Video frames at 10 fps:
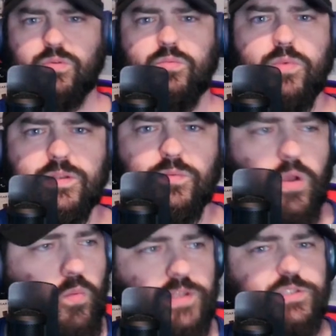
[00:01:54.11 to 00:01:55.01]

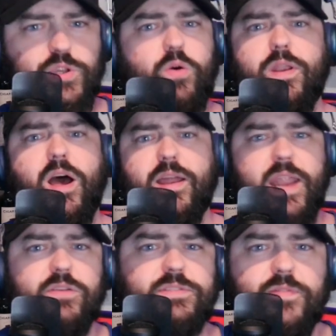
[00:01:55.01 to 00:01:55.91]
what's going on
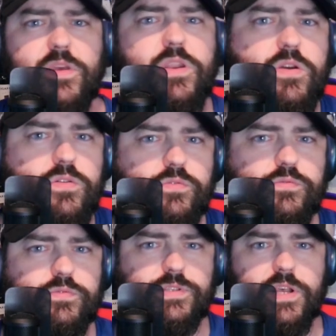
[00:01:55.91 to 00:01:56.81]
else in the
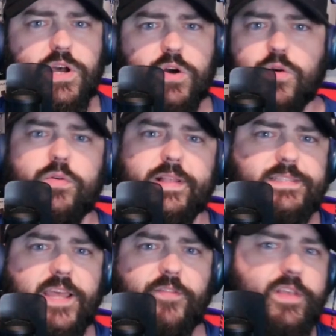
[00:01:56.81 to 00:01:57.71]
news? Let's
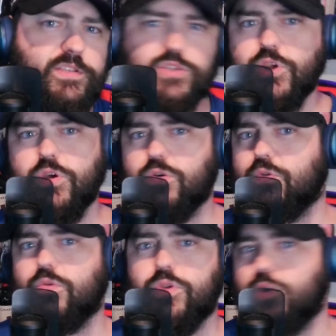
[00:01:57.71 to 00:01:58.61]
get this
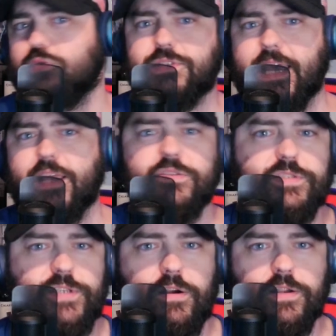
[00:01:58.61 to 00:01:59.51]
new news cycle
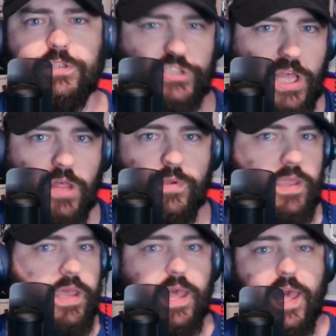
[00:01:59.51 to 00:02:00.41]
started, shall
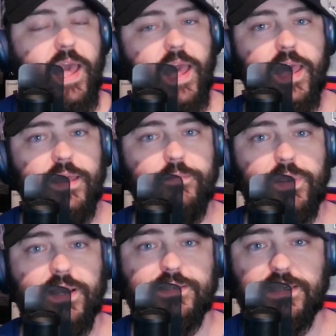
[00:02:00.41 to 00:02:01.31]
we? And
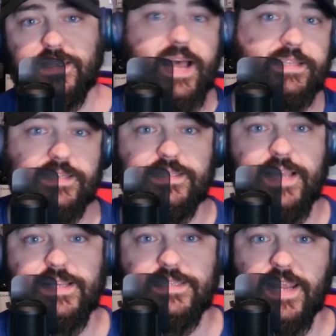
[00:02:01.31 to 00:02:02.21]
because the last
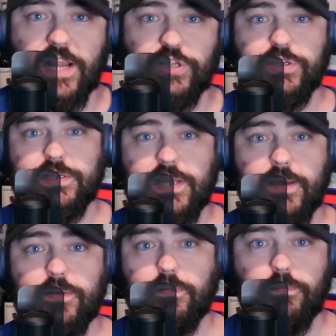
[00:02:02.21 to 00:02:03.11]
assassination
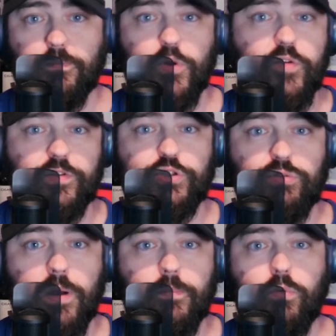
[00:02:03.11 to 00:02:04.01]
attempt moved
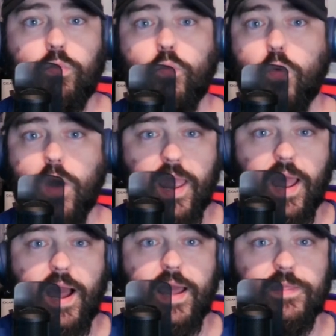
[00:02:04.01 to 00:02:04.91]
Trump way
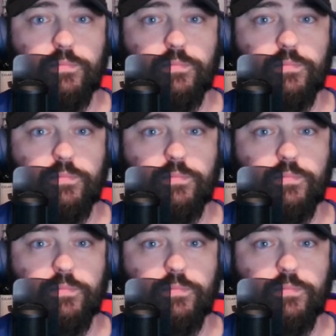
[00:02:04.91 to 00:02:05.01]
high in the